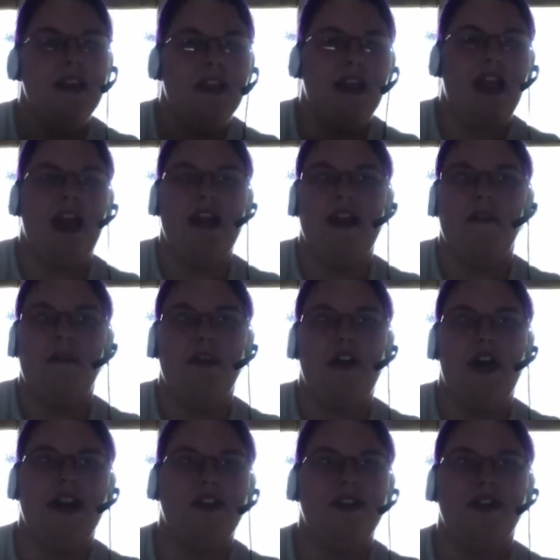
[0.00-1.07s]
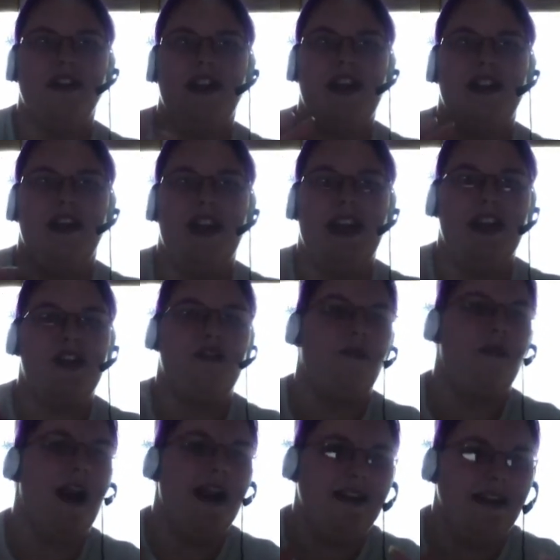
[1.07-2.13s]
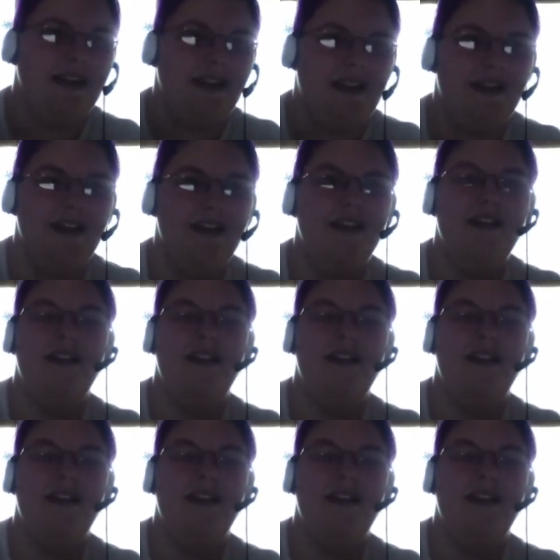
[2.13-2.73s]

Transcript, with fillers: the guy never actually like threatened